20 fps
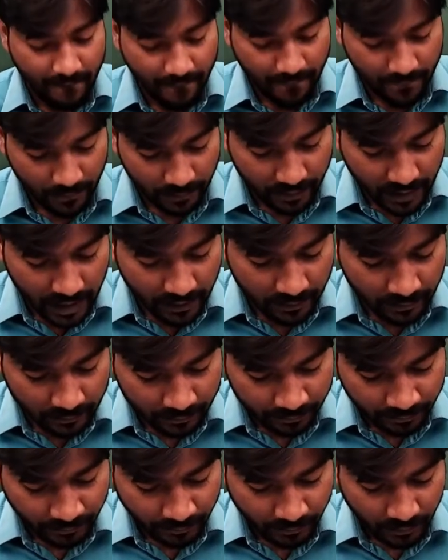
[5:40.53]
So
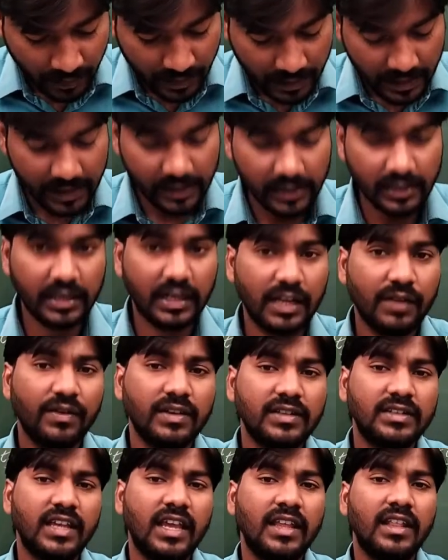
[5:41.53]
now here he
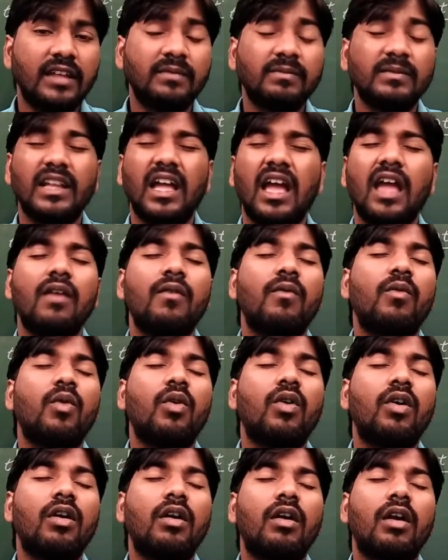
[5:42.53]
was saying that I
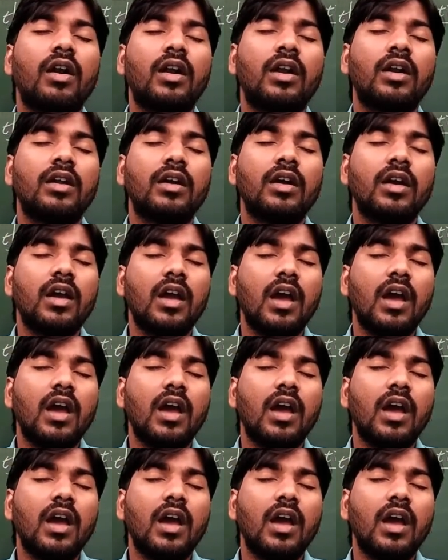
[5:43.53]
want